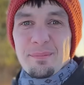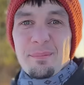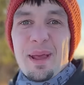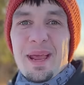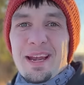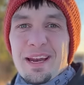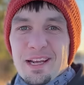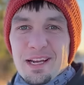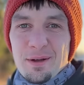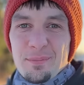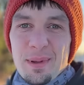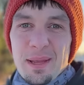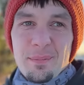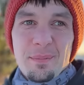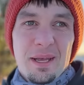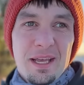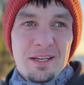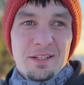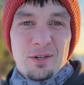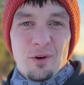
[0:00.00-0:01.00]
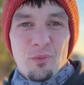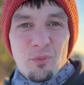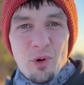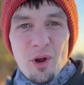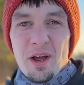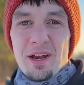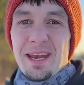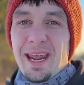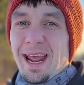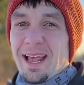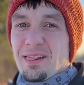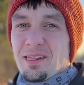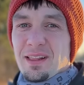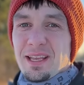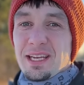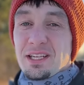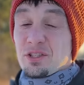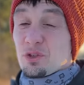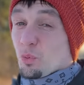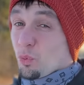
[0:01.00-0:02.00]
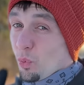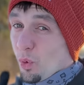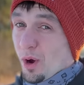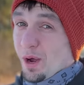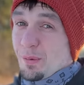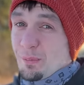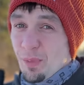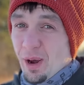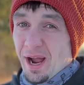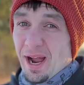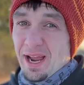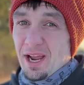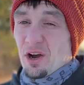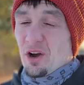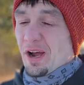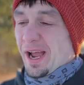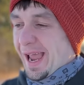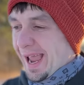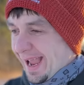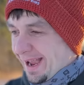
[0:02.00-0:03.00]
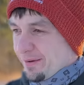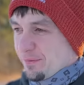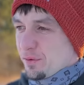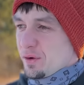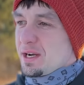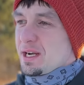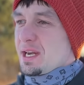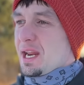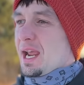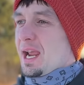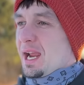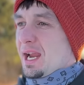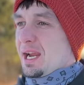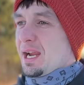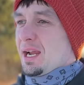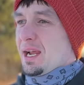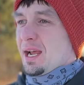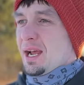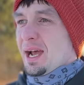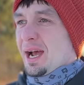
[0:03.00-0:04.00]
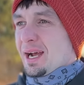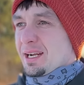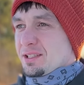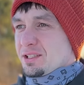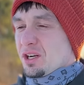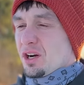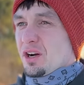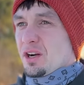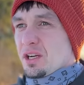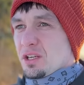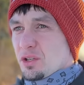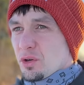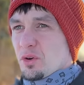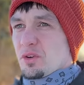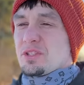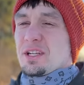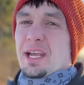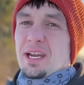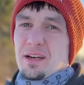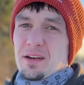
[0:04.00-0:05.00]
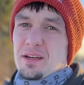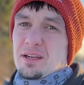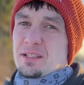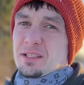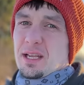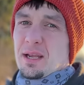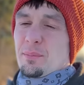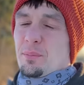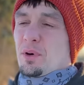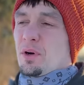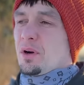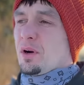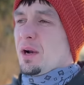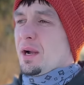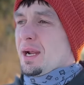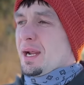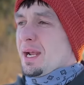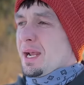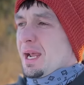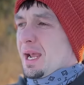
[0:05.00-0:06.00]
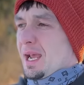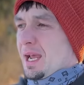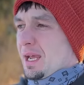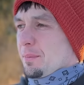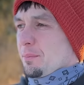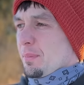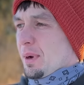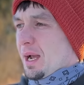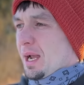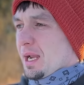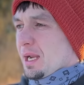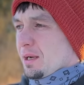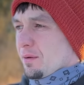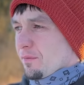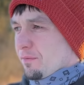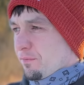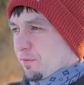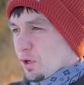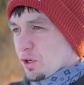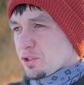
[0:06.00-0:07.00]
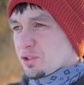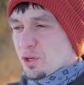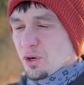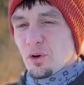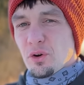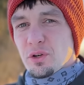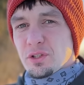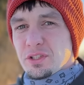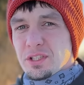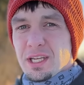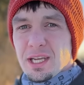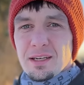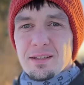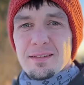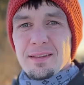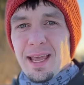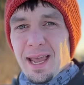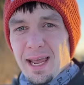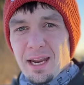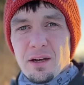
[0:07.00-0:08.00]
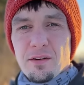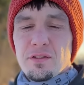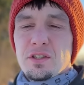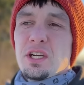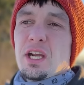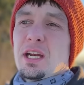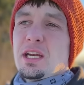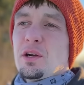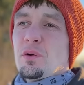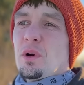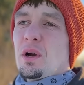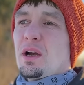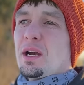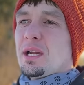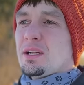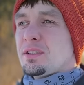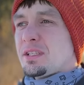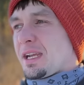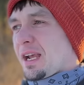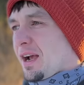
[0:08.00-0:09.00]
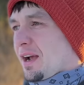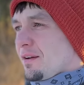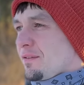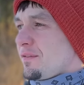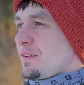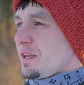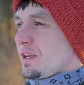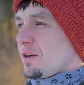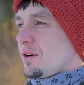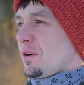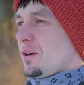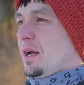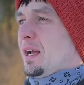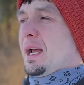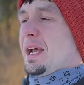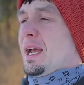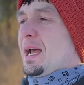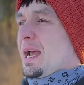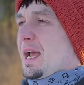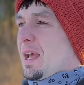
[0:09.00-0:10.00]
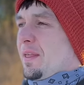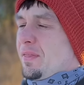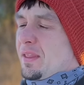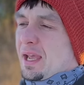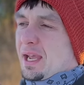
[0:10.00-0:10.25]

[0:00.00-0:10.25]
made a commitment to run at least 1 mile every day. I started towards the end of December, and my first goal is to get to the end of January, see how I feel, and